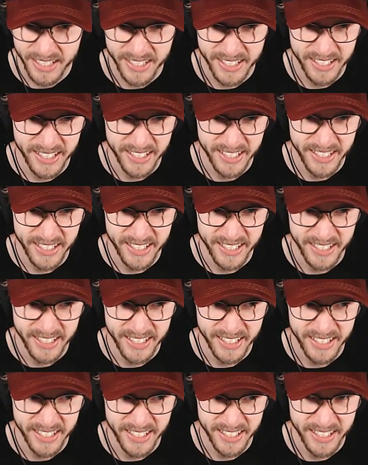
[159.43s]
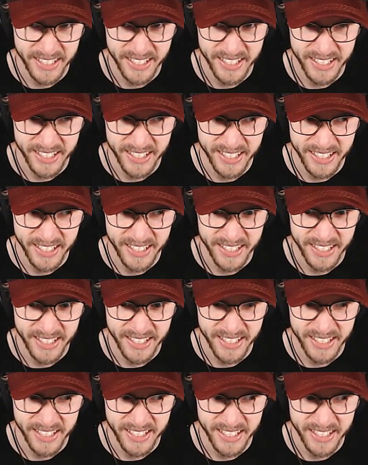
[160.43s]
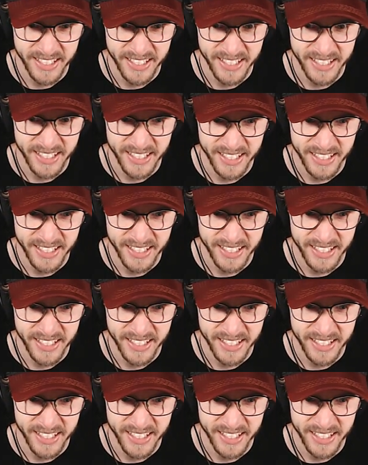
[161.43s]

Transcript: No one is speaking in this clip.